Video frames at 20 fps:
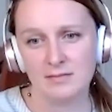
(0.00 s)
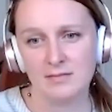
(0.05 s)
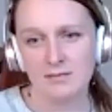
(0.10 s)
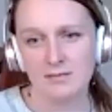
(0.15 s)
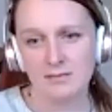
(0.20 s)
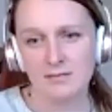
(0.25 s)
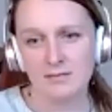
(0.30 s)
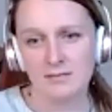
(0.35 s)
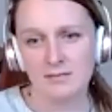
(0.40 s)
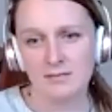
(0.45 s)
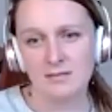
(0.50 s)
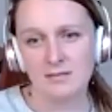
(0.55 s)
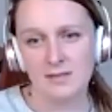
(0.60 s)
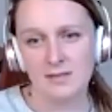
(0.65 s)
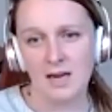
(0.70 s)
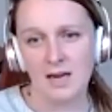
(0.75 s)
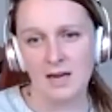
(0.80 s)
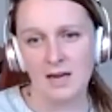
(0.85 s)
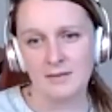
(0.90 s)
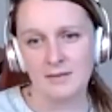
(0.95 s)
Yeah.
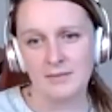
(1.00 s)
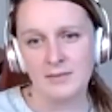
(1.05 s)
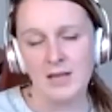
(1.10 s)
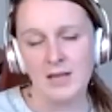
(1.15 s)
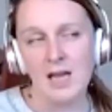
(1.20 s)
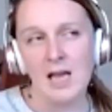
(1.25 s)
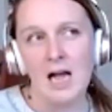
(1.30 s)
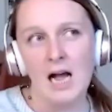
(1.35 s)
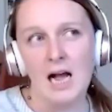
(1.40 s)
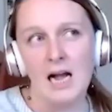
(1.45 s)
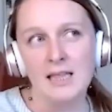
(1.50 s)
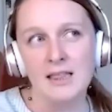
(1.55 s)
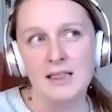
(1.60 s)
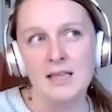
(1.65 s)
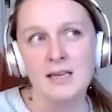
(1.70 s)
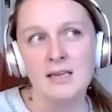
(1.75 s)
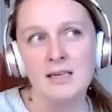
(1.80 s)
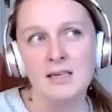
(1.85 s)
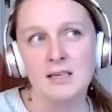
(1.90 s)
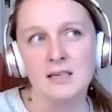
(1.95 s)
I
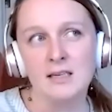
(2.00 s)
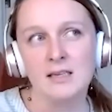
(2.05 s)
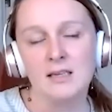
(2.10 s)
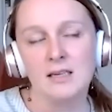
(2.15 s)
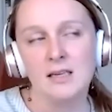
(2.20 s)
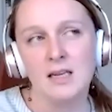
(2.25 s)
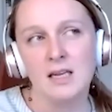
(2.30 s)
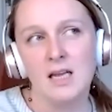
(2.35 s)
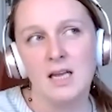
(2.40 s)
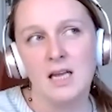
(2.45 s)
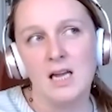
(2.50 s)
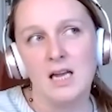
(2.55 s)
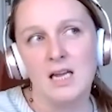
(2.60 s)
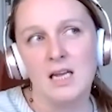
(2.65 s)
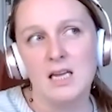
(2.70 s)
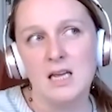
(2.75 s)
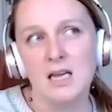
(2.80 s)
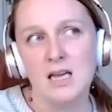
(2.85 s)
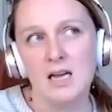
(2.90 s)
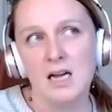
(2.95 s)
think,
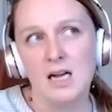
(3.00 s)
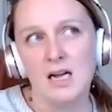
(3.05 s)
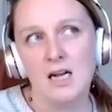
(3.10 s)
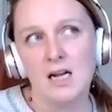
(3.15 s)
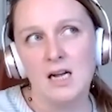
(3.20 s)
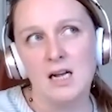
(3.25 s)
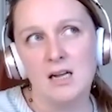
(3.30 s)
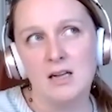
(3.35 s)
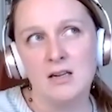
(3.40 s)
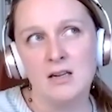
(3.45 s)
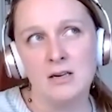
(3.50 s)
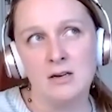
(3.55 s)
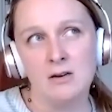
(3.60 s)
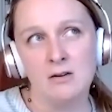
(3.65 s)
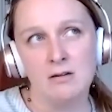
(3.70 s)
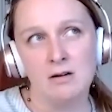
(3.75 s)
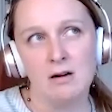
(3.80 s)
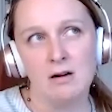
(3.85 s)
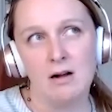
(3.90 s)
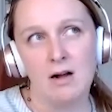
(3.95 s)
you
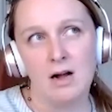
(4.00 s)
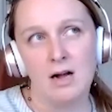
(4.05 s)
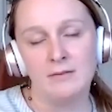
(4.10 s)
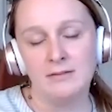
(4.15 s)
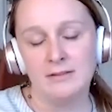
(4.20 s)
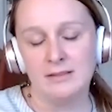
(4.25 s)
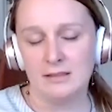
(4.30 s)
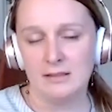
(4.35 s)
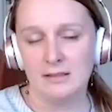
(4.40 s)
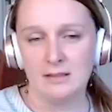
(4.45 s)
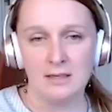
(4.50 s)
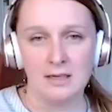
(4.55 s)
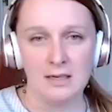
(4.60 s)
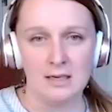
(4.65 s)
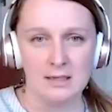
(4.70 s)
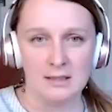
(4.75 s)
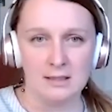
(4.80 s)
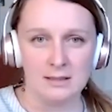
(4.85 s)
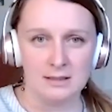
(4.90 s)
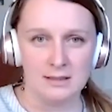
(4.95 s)
know,
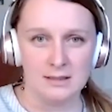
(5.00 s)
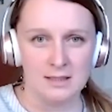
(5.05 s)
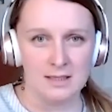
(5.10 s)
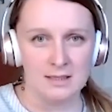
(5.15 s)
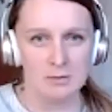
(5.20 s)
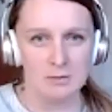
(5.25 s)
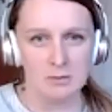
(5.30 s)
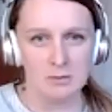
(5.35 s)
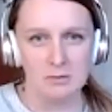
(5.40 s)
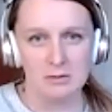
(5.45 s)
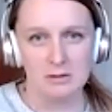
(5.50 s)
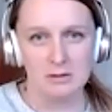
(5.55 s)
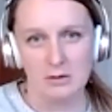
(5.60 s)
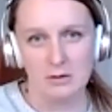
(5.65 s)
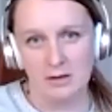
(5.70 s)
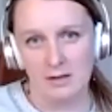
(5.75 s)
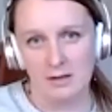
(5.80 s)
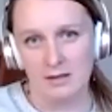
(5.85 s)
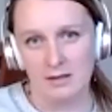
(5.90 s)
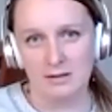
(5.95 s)
obviously, and since we're
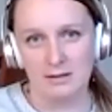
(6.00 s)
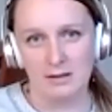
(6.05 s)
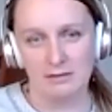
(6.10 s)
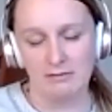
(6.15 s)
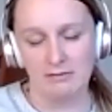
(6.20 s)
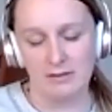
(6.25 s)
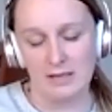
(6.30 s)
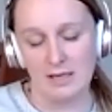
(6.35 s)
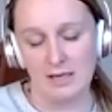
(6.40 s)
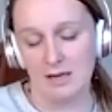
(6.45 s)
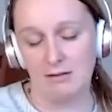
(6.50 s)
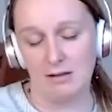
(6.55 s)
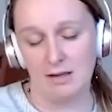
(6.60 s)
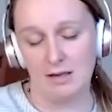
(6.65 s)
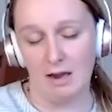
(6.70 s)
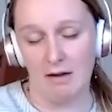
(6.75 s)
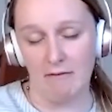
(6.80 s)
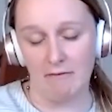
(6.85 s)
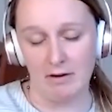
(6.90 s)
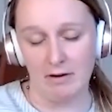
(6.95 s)
recording this on video,
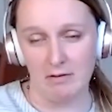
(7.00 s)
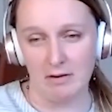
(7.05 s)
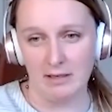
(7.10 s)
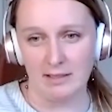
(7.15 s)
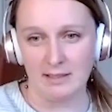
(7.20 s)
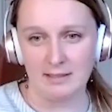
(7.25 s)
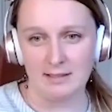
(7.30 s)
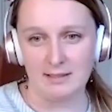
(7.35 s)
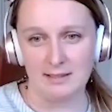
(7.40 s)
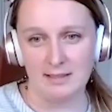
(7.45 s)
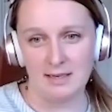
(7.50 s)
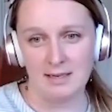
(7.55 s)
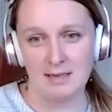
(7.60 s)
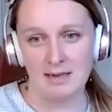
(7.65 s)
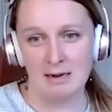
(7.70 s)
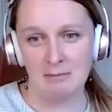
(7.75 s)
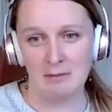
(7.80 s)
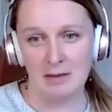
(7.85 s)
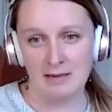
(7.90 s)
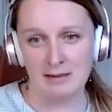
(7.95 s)
like everyone can see,
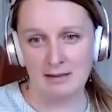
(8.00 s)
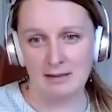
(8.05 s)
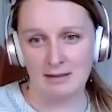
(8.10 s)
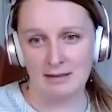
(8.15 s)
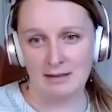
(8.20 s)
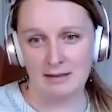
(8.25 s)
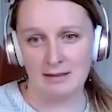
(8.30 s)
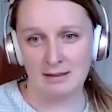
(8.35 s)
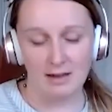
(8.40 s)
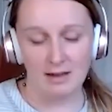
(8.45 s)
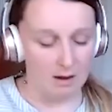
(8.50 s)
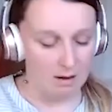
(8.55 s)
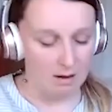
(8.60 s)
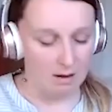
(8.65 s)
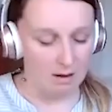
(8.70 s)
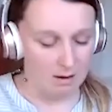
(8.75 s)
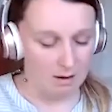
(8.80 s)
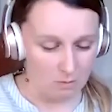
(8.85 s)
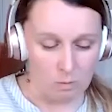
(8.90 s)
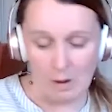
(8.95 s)
I'm like
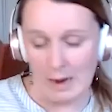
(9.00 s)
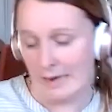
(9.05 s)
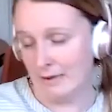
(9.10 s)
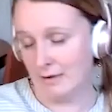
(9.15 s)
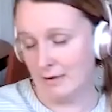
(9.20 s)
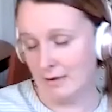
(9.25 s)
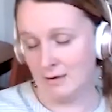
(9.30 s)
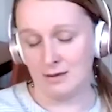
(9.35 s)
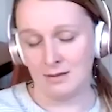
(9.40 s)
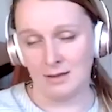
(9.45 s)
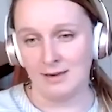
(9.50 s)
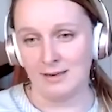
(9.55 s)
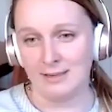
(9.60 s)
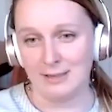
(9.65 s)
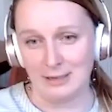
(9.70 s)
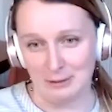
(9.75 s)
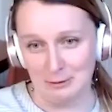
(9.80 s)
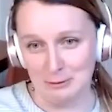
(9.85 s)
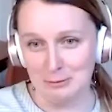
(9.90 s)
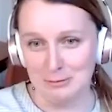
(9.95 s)
whiter than a
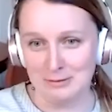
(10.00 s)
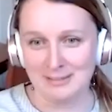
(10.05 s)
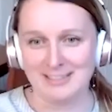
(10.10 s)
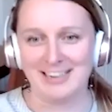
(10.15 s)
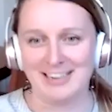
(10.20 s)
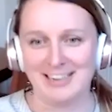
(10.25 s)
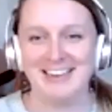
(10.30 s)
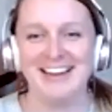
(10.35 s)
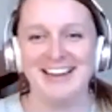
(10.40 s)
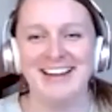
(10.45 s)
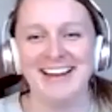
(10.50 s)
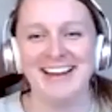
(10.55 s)
ghost.